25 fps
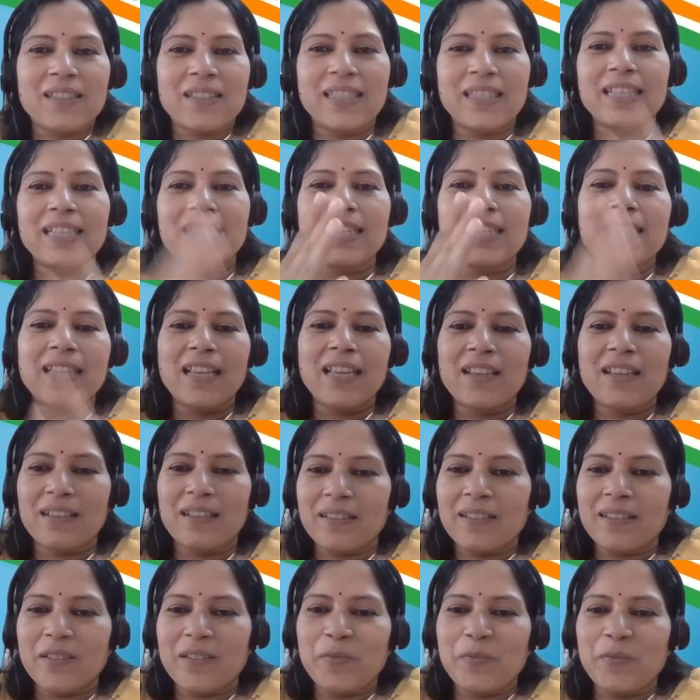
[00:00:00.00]
This is
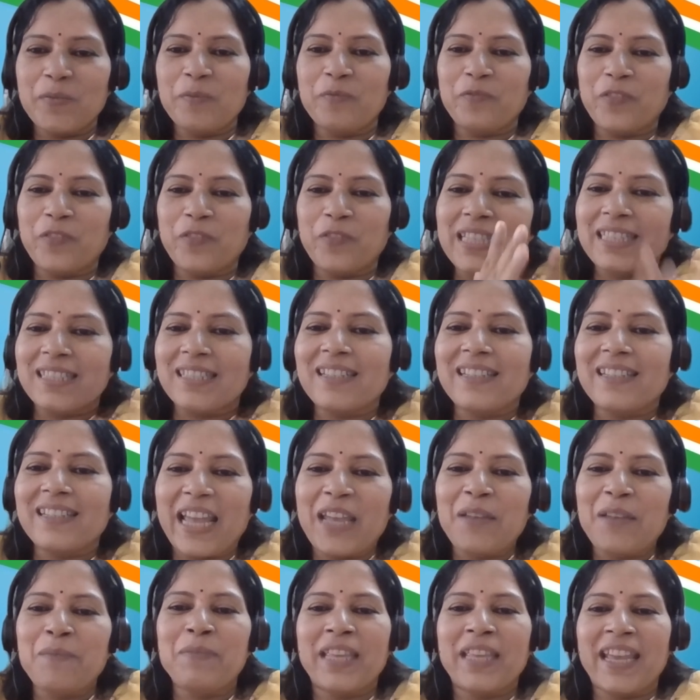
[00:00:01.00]
a first
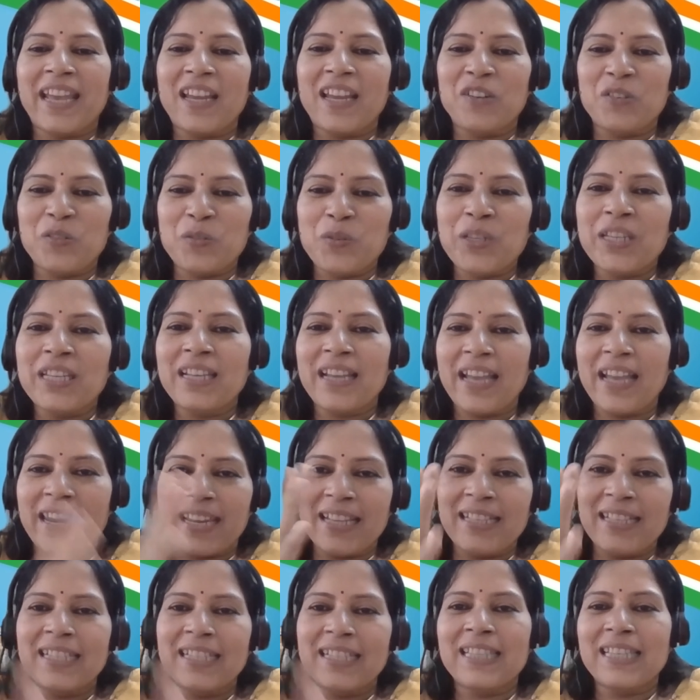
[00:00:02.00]
time they are doing,
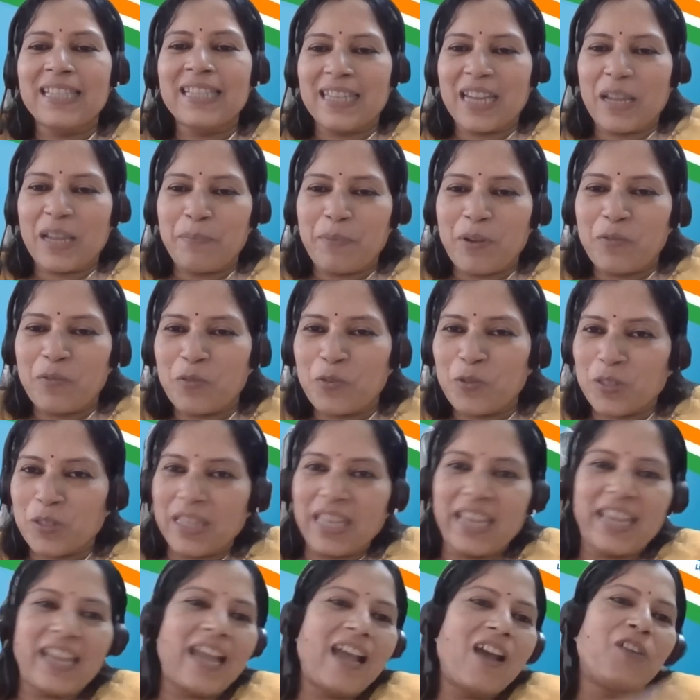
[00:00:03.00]
arranging this type of course.
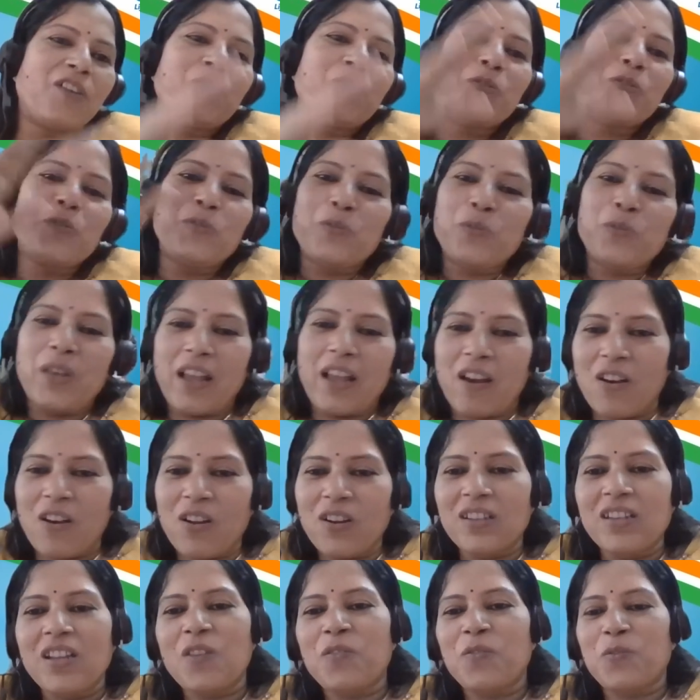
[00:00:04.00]
They have to do a
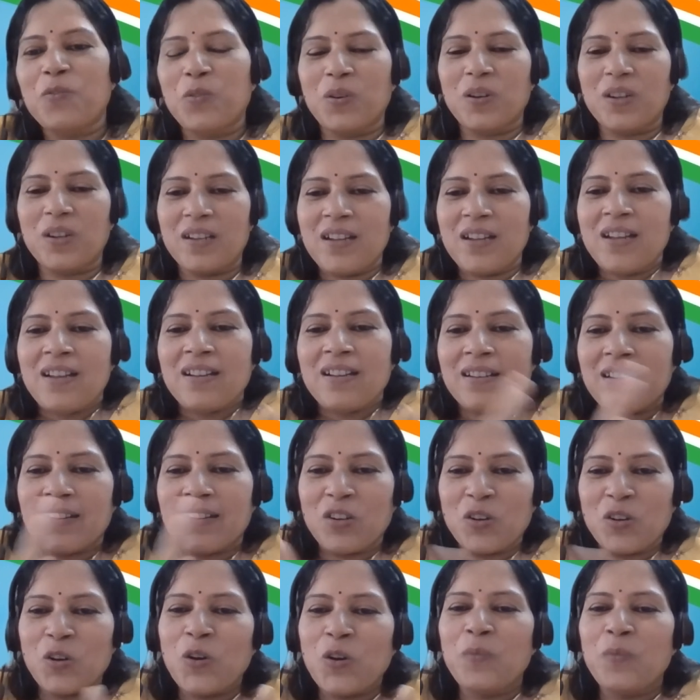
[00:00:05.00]
lot of
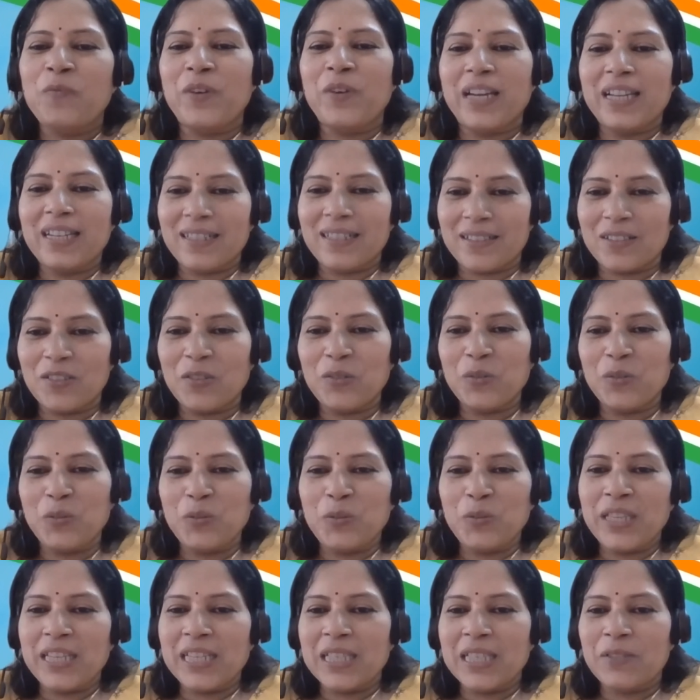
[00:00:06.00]
homework to
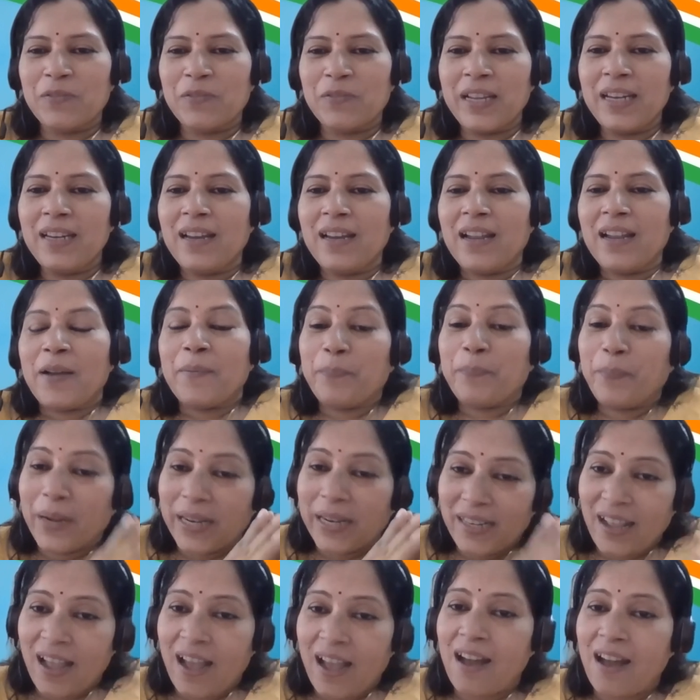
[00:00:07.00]
do this one.
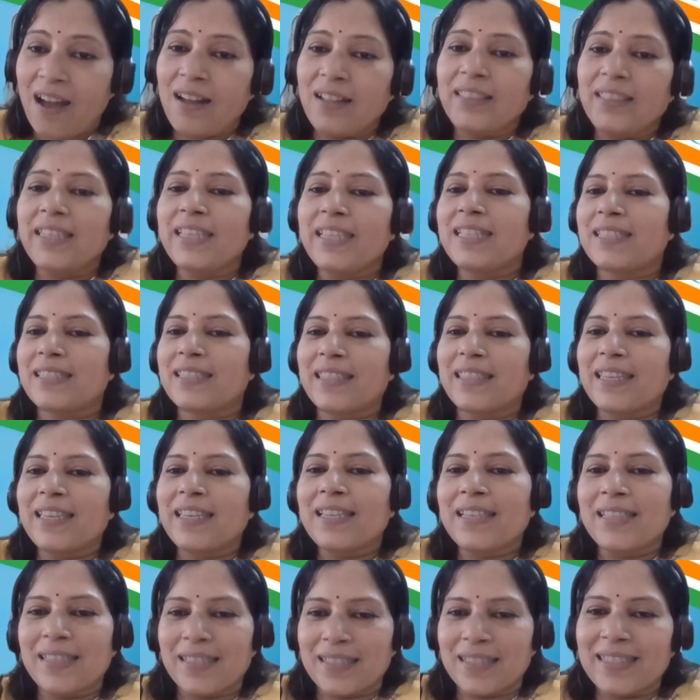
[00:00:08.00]
But all these
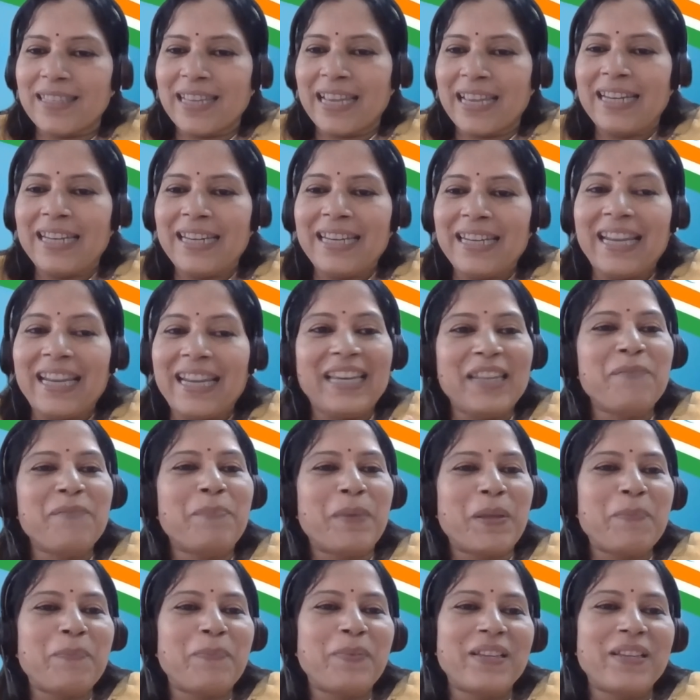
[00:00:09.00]
things, generally
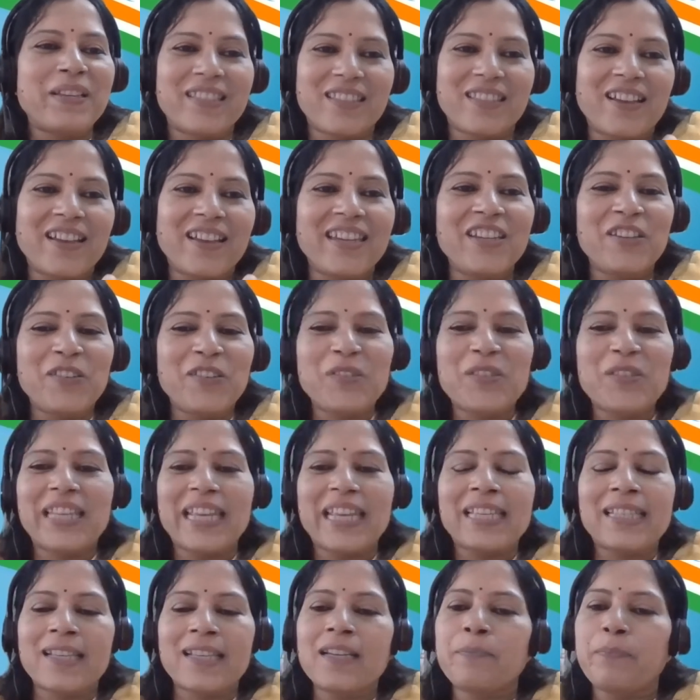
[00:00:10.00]
people, sorry to
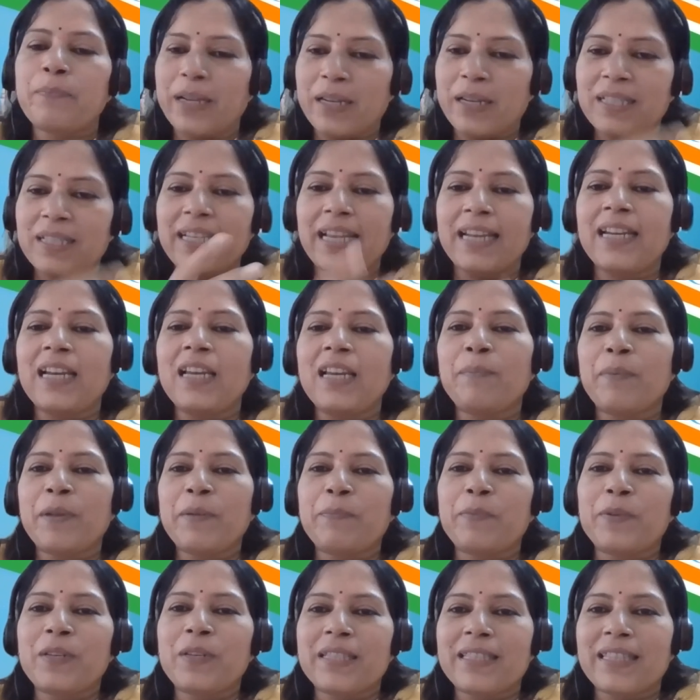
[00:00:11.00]
say, sir, but generally
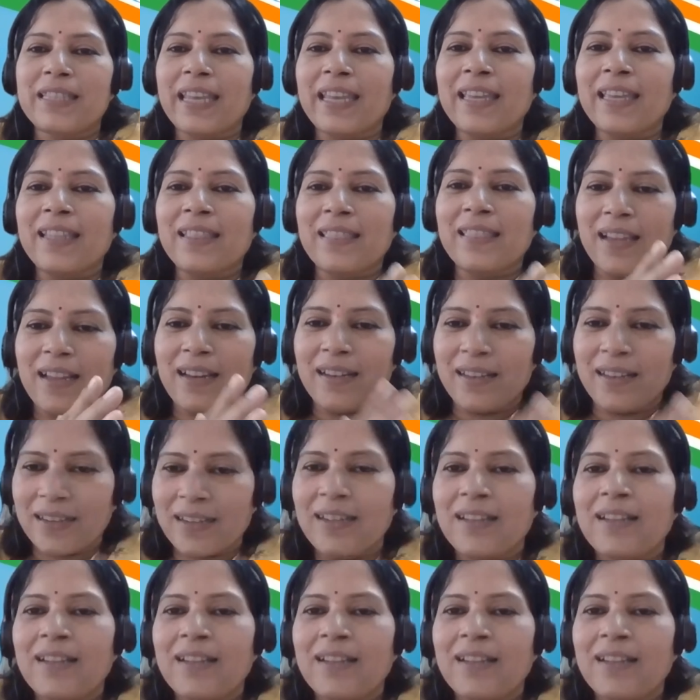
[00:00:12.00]
people say that